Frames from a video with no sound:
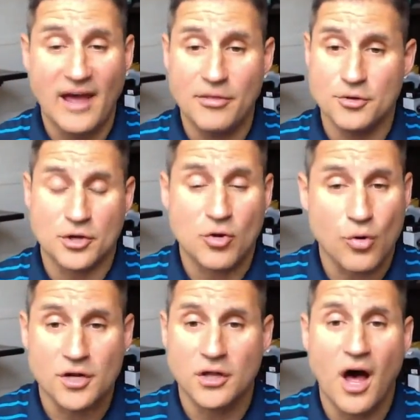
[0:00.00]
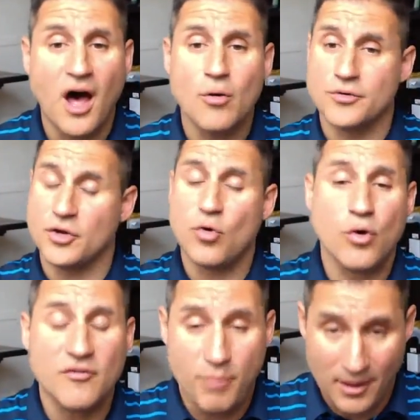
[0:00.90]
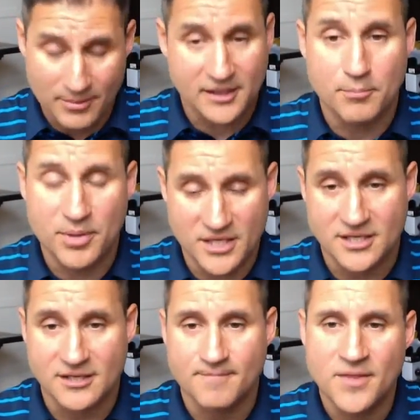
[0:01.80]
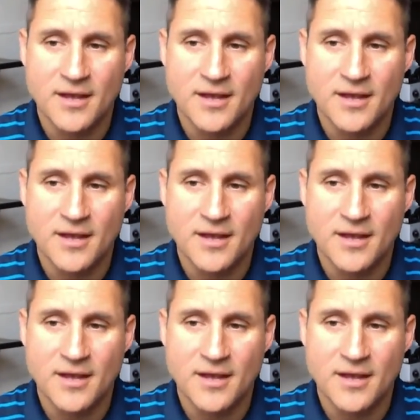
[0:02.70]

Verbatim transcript: either in a court of law or in the court of public opinion.